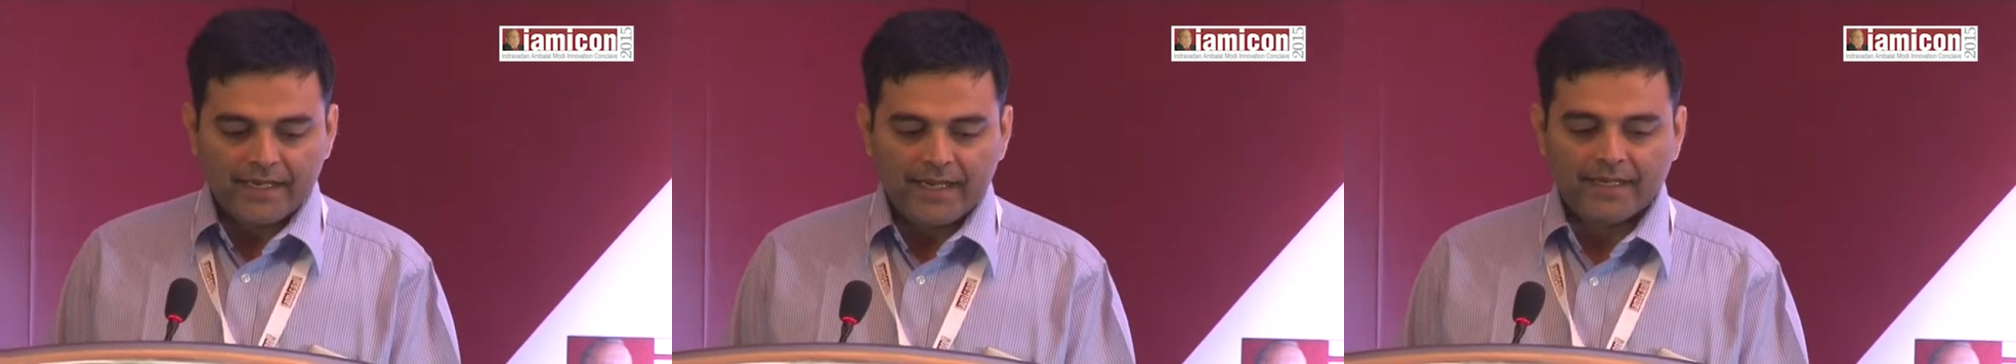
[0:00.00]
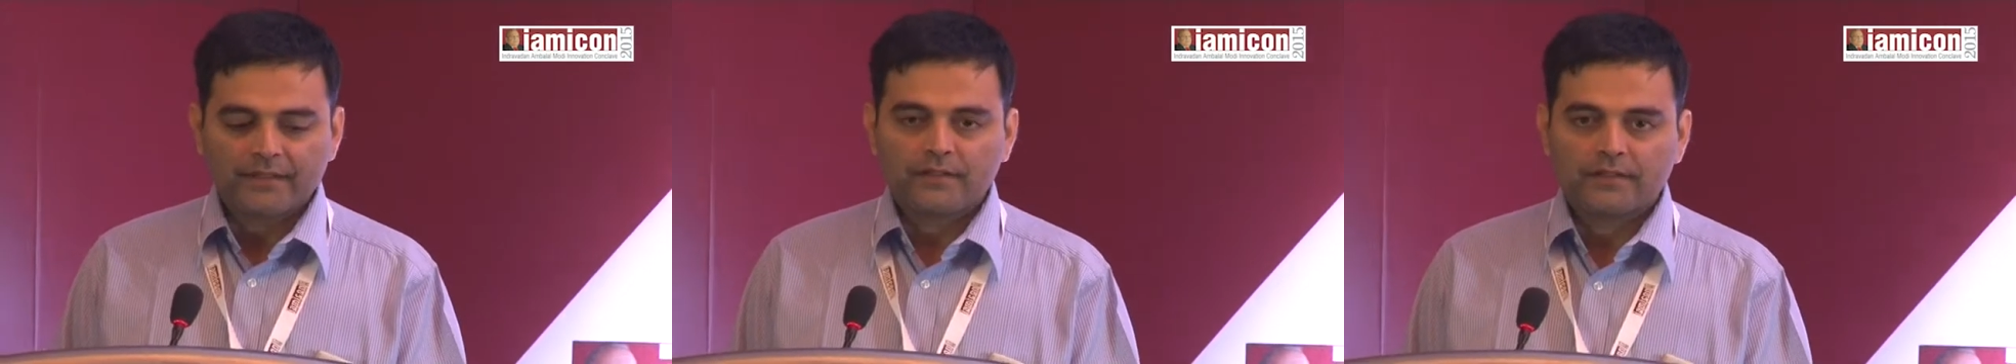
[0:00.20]

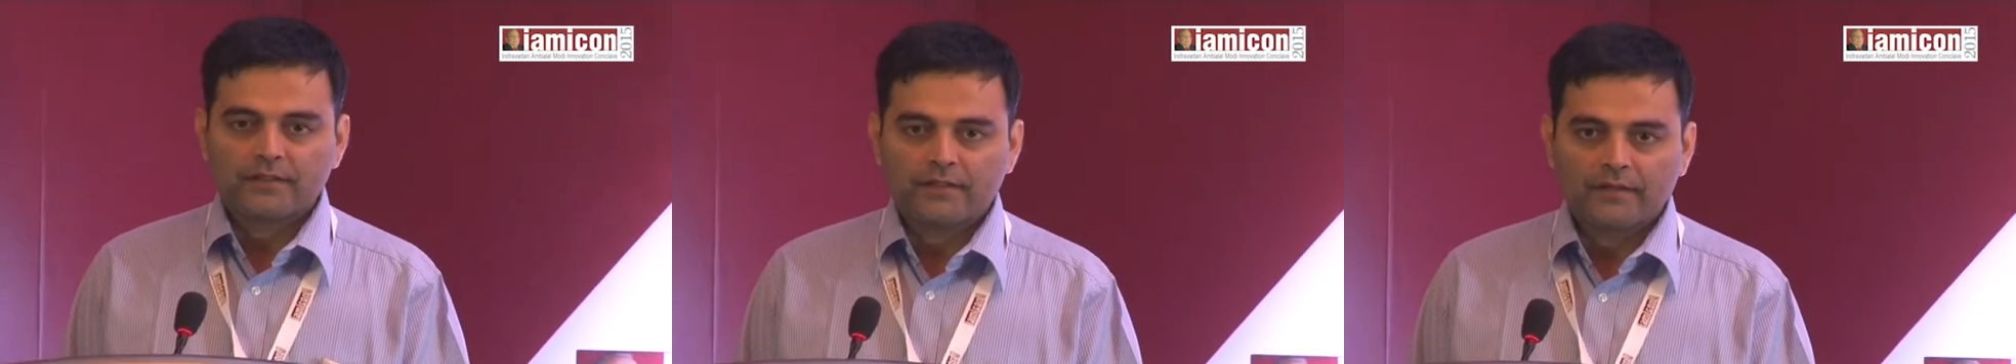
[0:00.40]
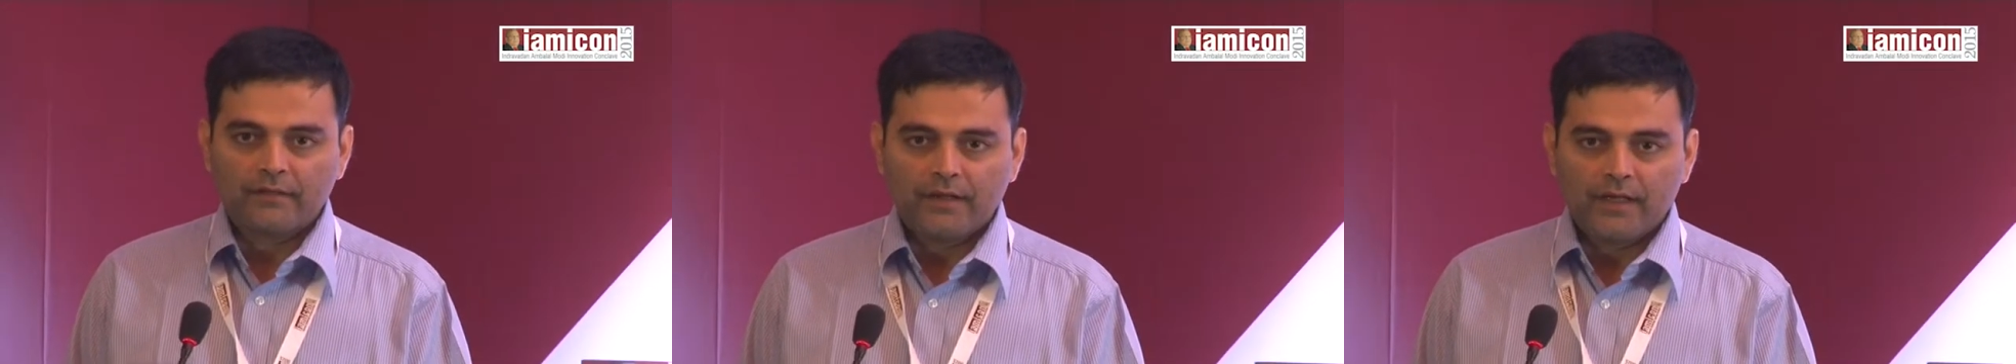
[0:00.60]
and
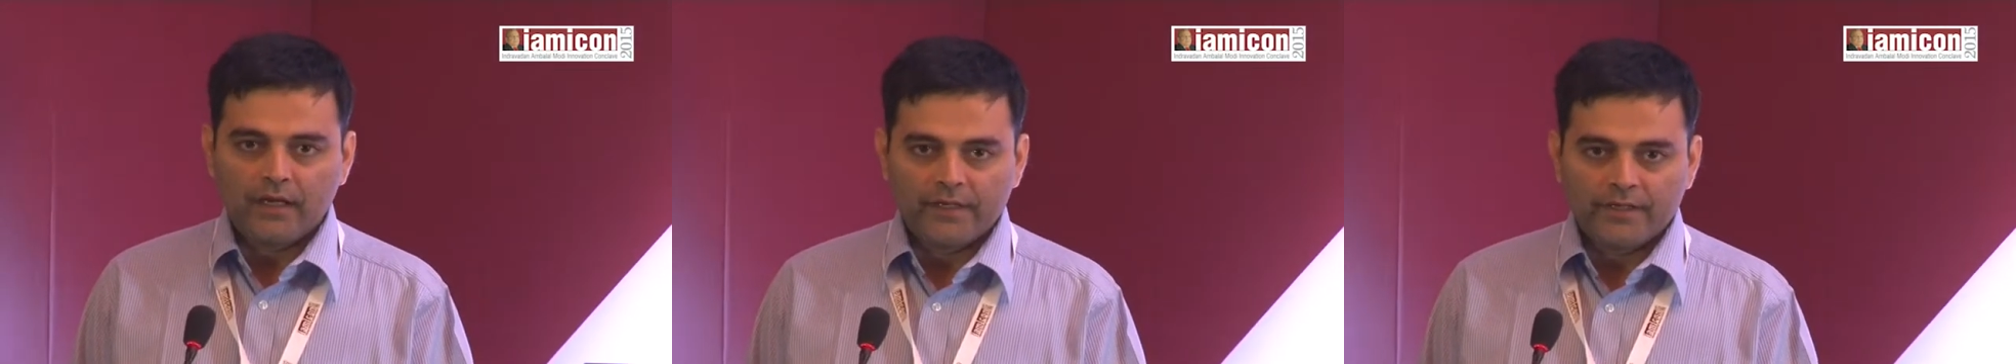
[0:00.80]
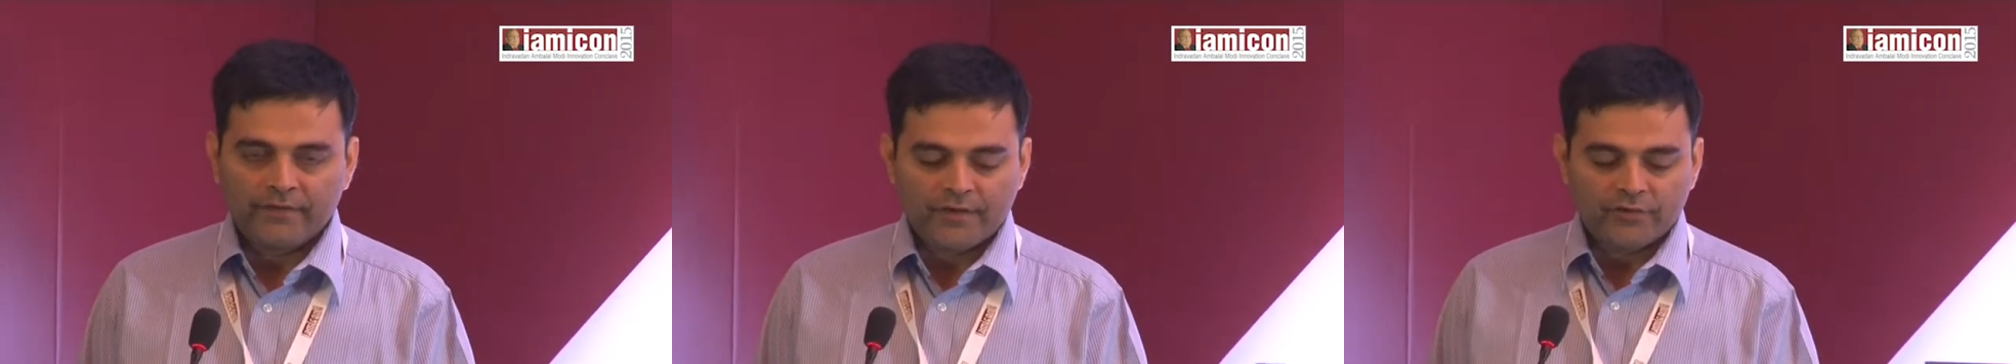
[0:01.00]
this
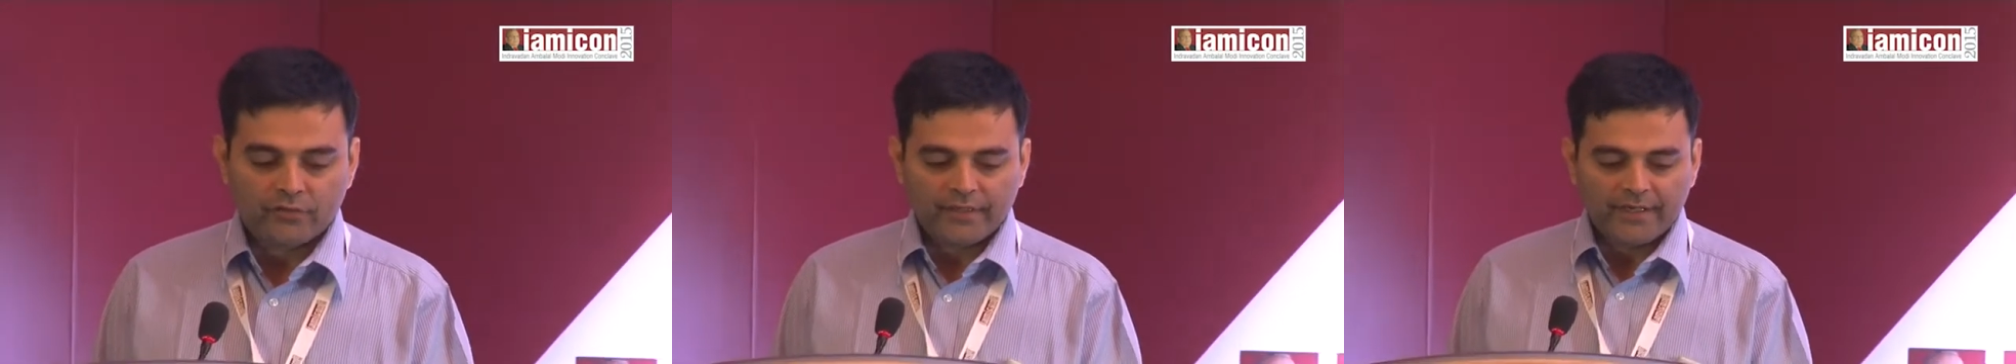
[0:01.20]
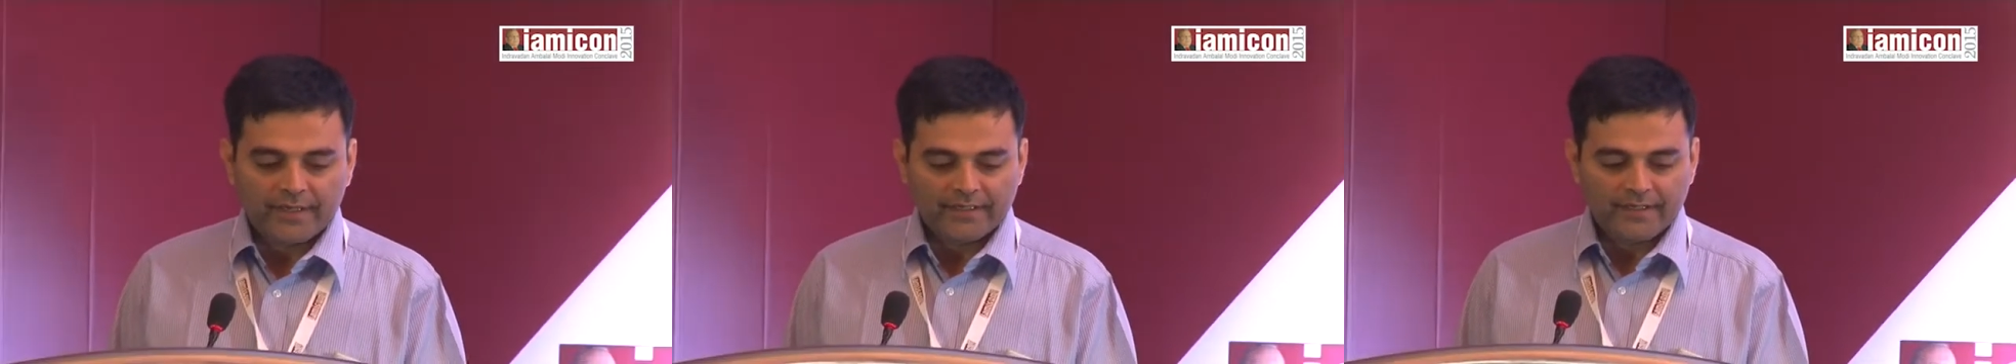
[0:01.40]

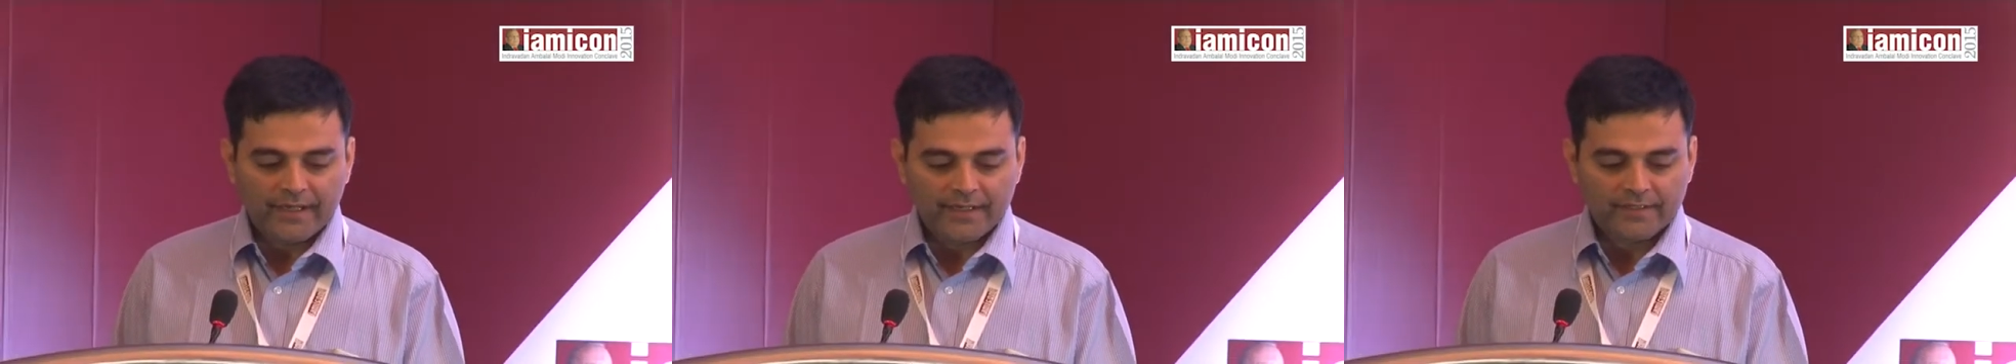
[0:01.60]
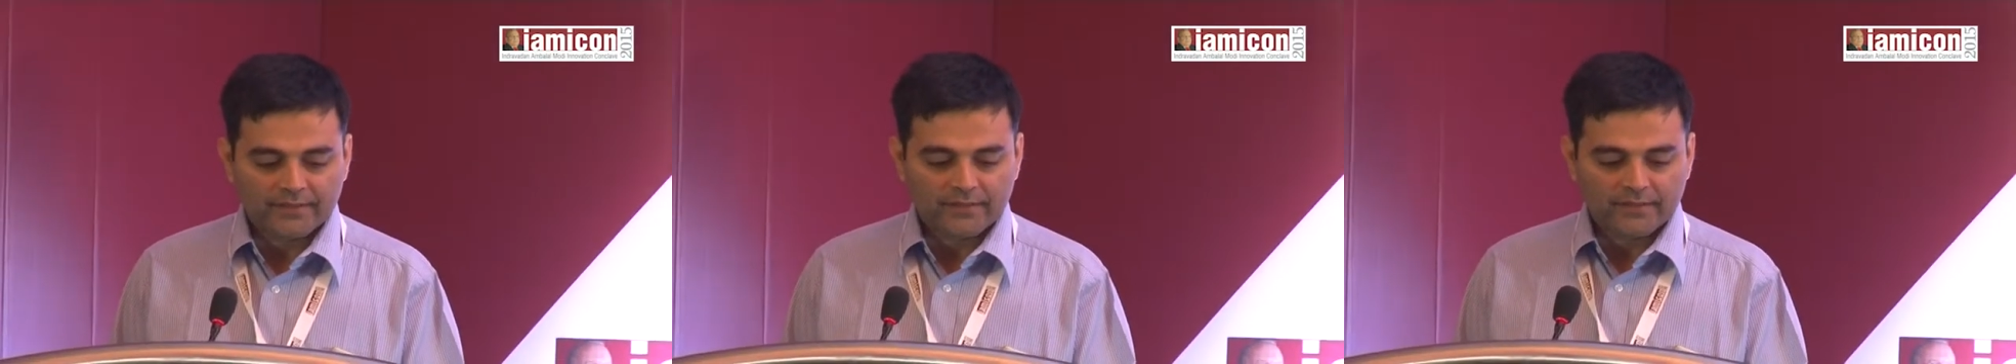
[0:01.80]
eventually
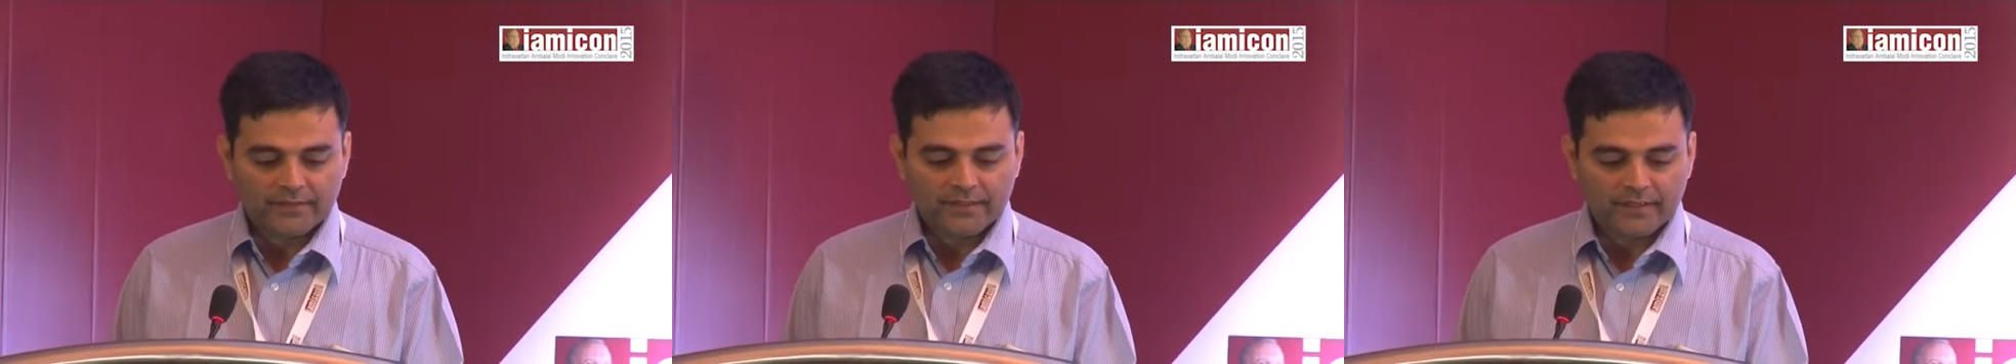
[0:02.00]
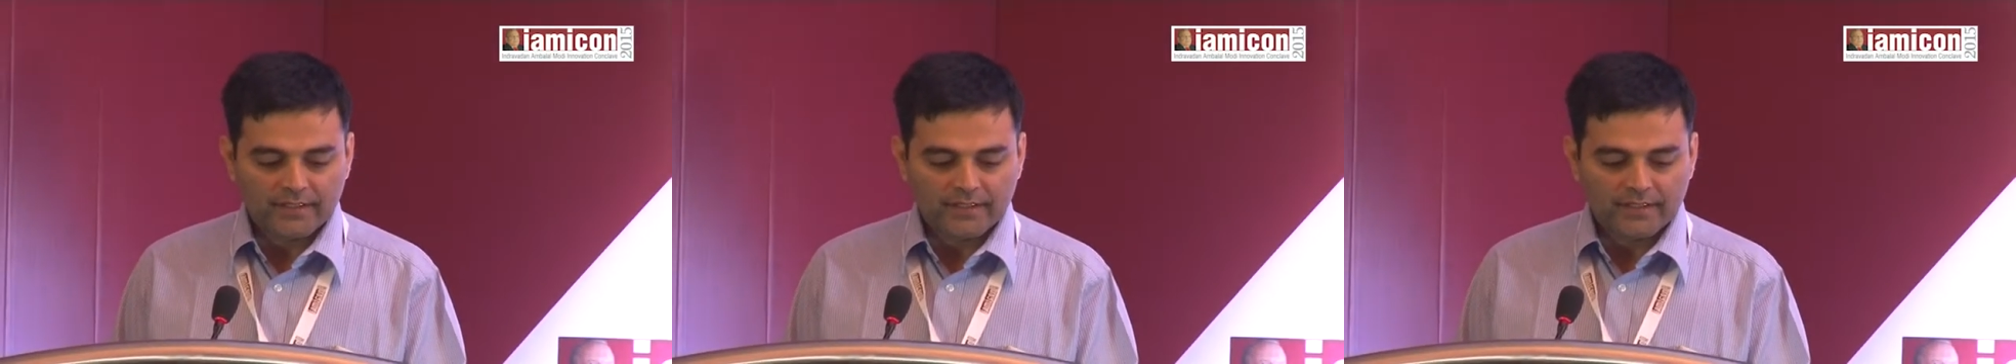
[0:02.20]
enhances